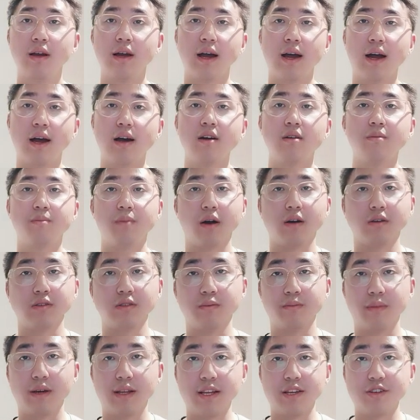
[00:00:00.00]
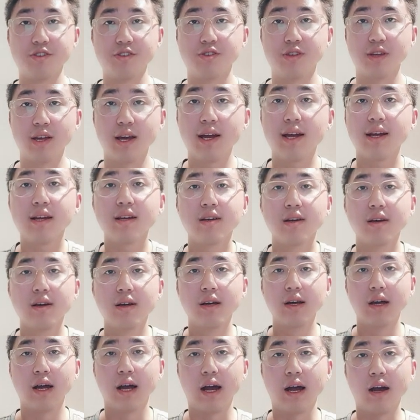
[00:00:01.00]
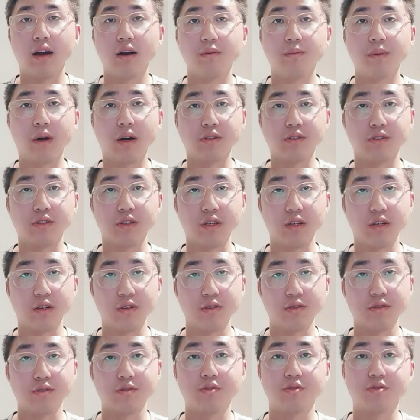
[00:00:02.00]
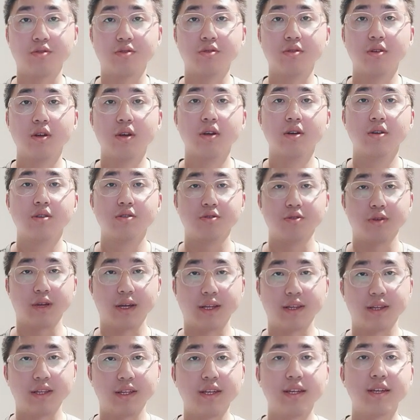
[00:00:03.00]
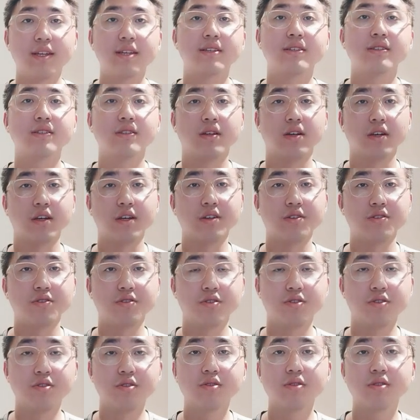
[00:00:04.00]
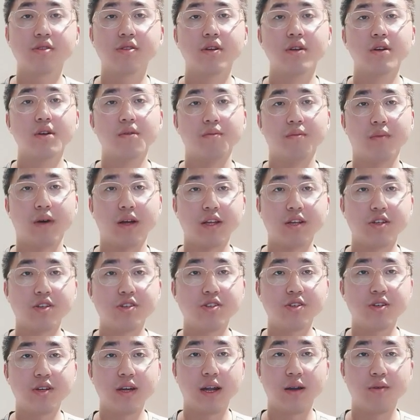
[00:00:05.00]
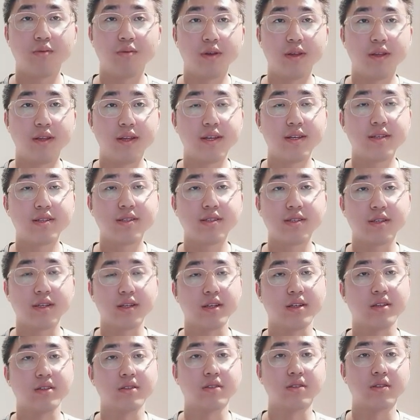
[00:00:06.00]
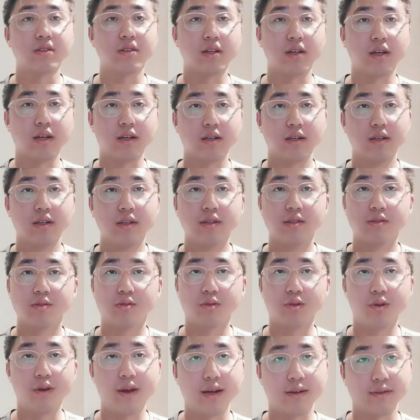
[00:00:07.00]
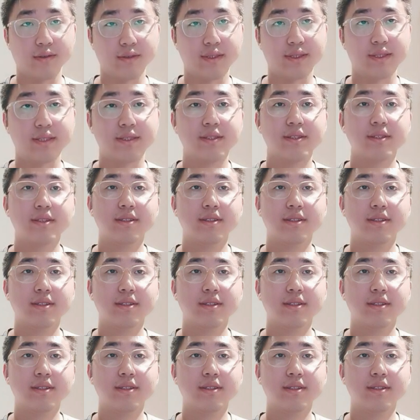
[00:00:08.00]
How about Malaysia? How about treating the issues? Malaysia release is 12th